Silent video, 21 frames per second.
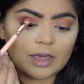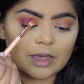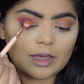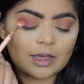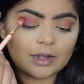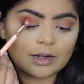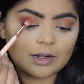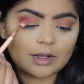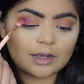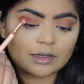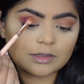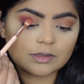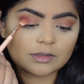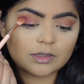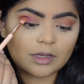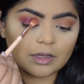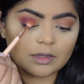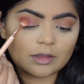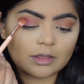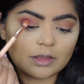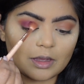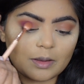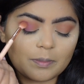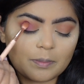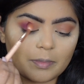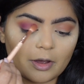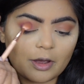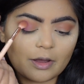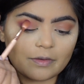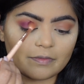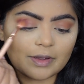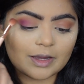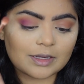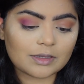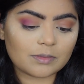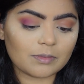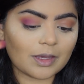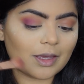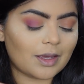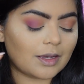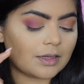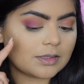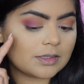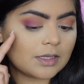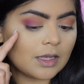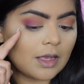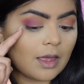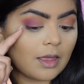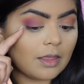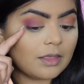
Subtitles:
It is the perfect mix.